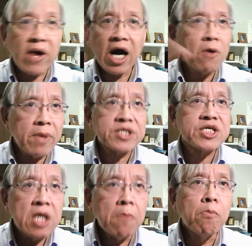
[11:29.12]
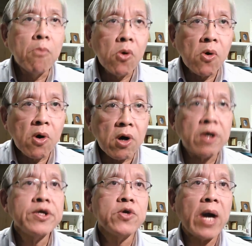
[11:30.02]
how much
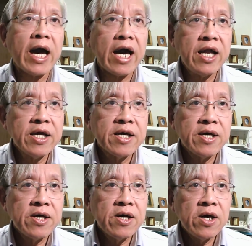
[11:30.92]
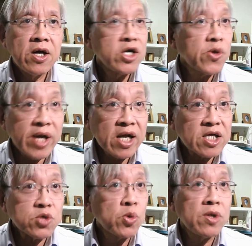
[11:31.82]
more you add, your
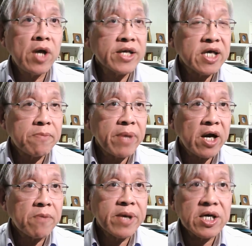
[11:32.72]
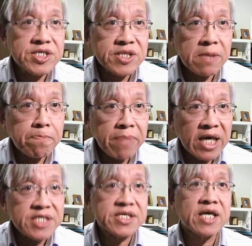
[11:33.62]
English will not get better because the
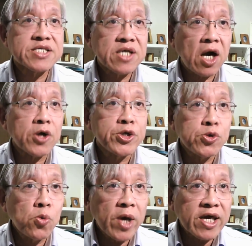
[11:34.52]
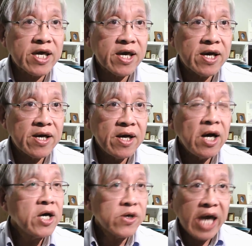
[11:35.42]
basics are too weak.
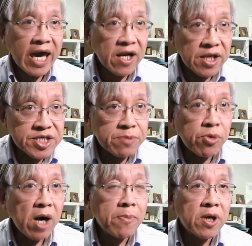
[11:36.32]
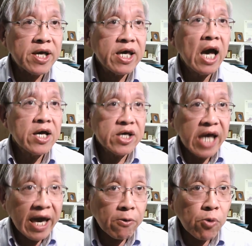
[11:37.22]
You can't listen properly, you
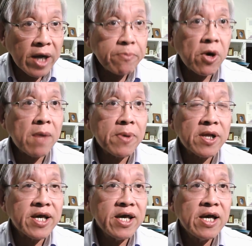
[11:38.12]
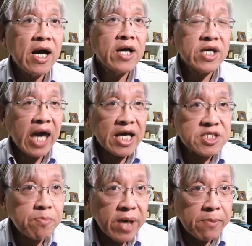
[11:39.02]
can't write properly, you can't
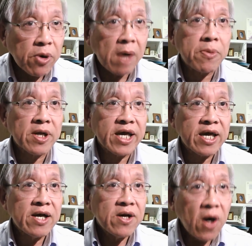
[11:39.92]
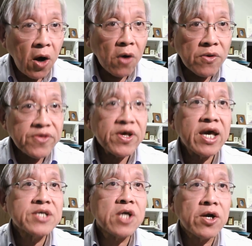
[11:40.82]
speak properly. All the
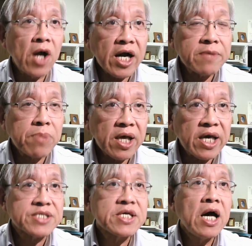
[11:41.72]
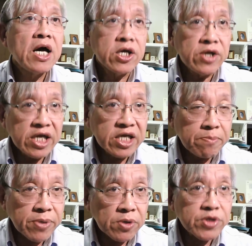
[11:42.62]
things are not in place. You need to
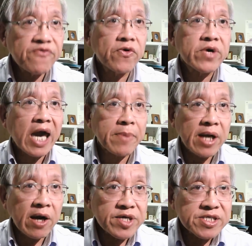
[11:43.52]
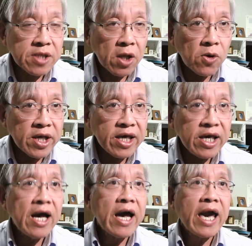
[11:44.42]
build your vocabulary slowly
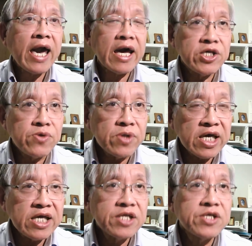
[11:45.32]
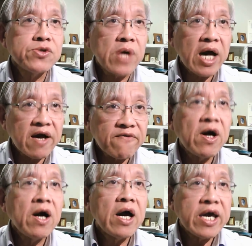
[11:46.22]
and you need to have
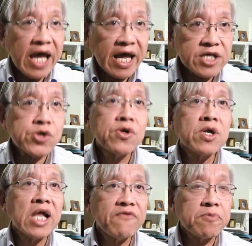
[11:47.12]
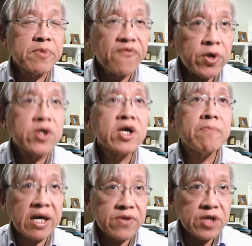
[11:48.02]
it at a certain level before you can
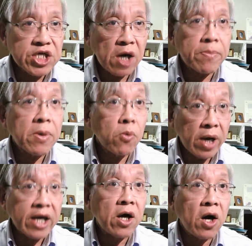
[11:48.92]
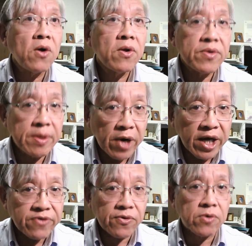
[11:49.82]
make the jump, what I call the
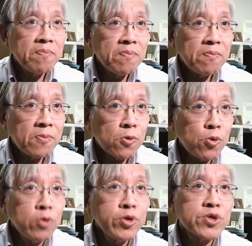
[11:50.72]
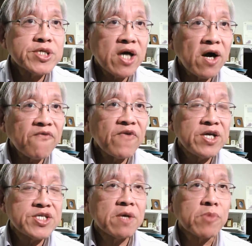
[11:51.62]
breakthrough. Root yourself
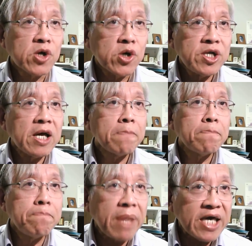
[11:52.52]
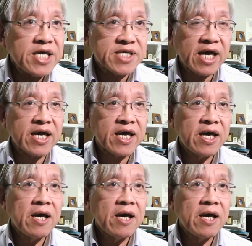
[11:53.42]
in some good basic